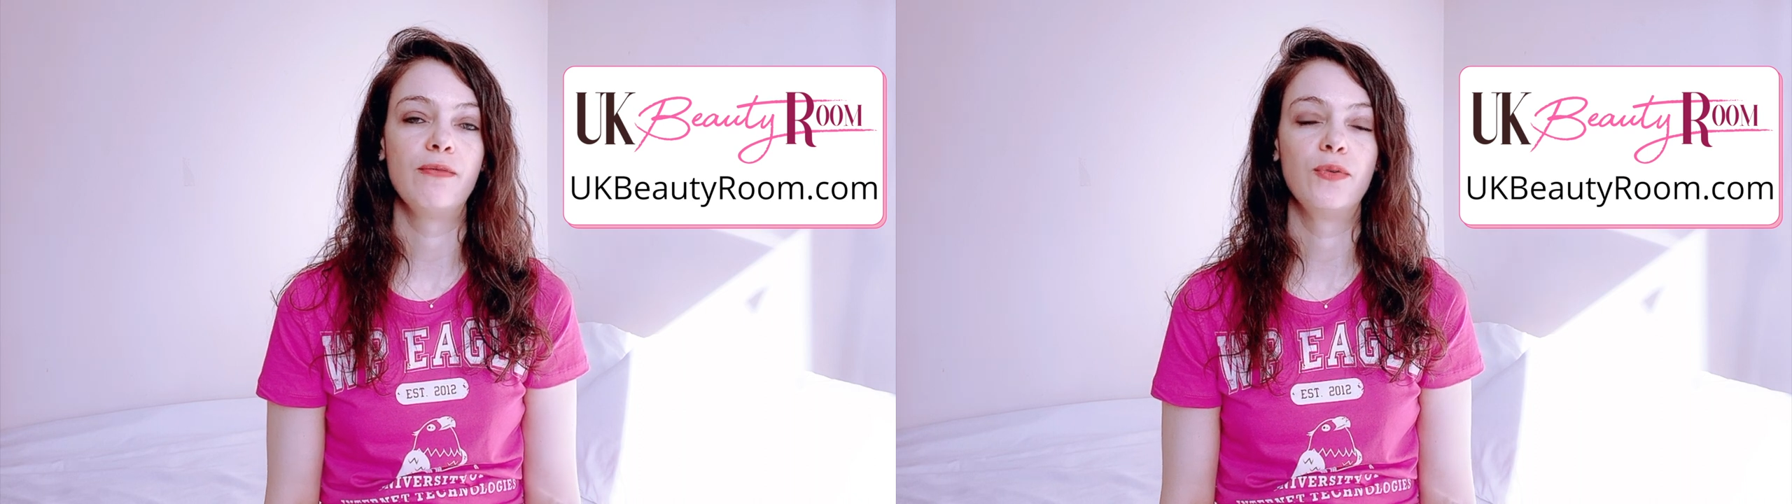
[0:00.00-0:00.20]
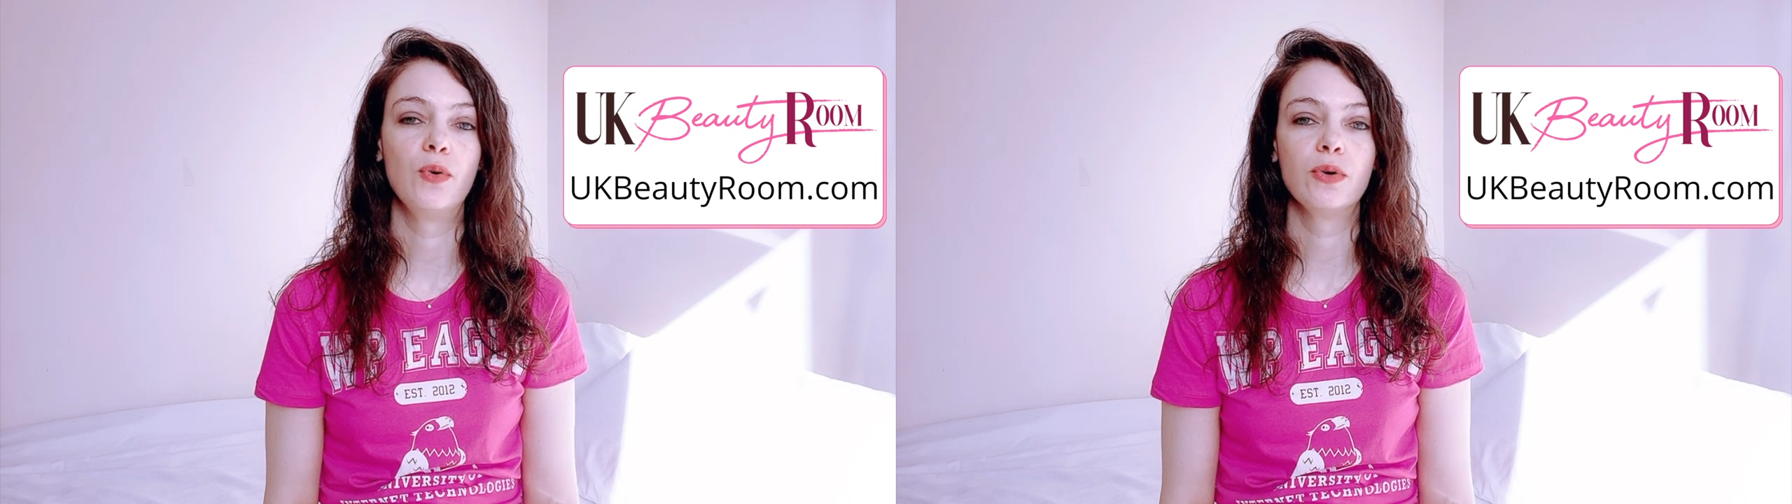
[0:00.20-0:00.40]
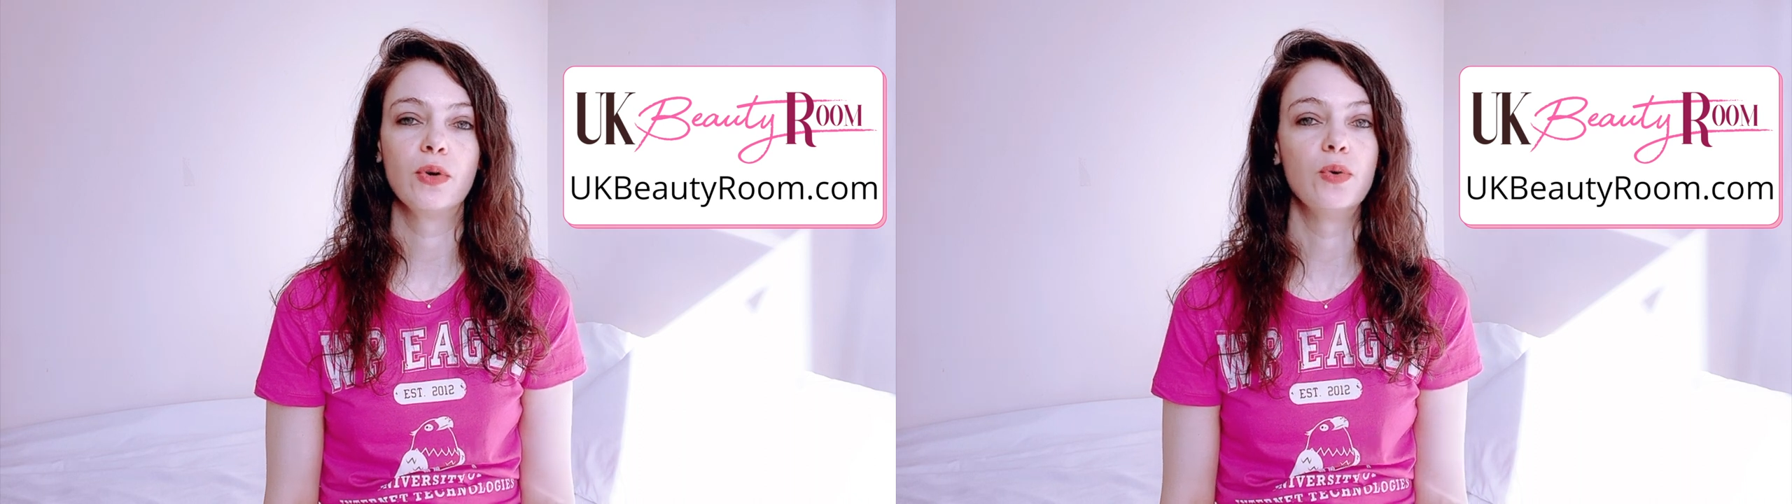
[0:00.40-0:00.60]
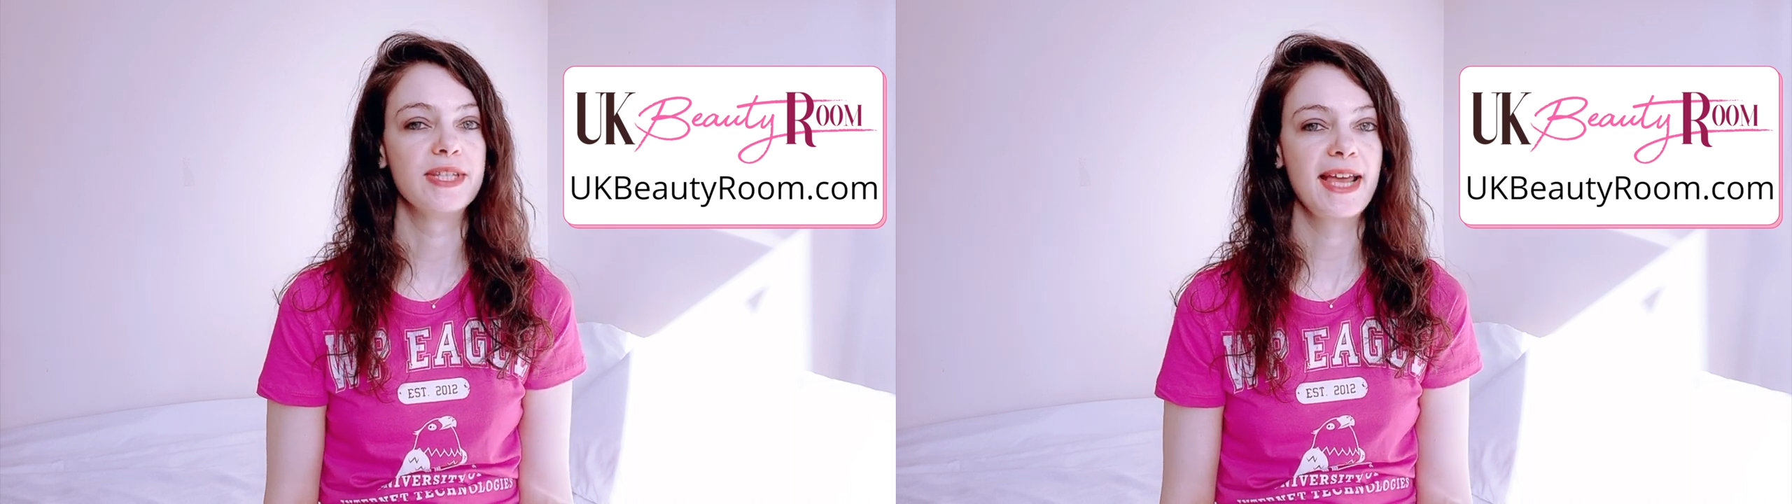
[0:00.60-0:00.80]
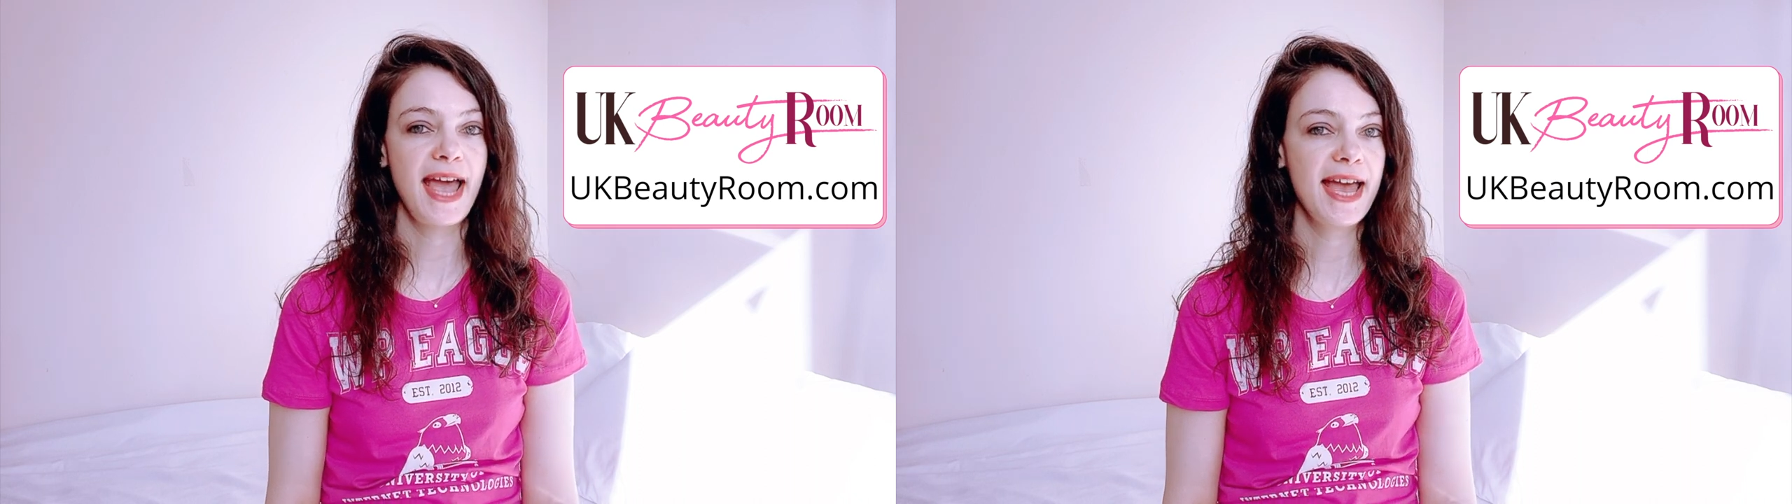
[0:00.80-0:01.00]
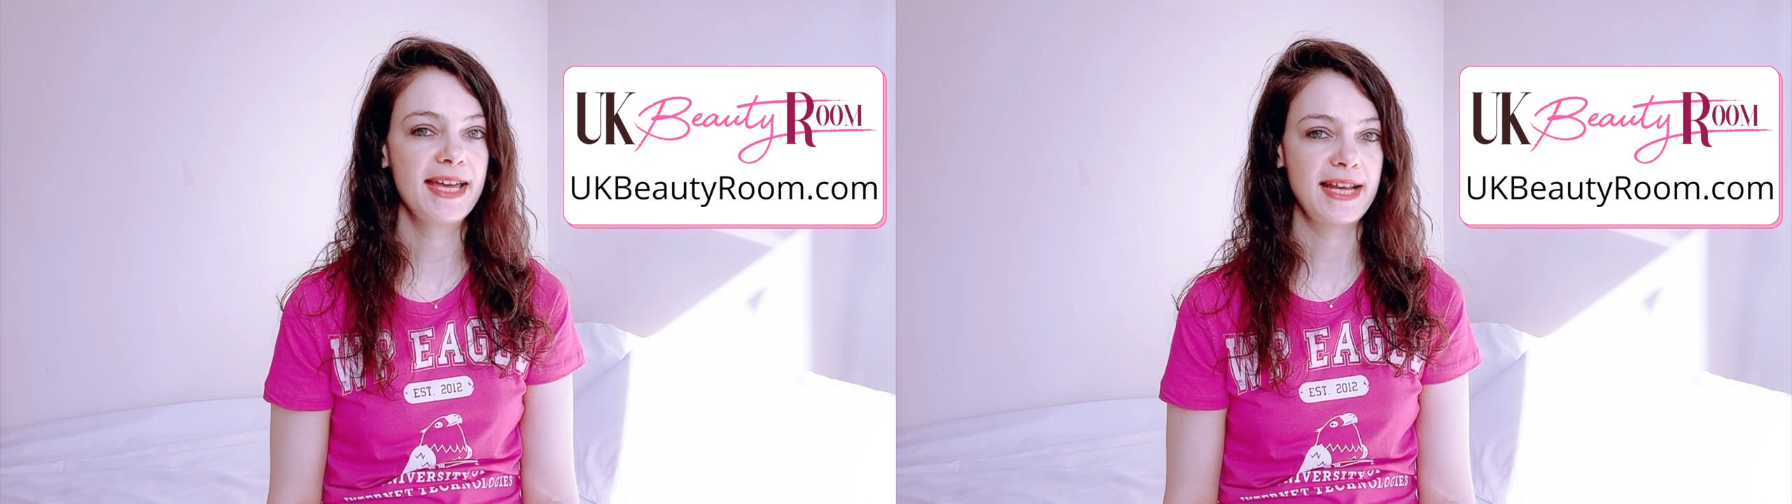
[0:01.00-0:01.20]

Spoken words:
for causing hair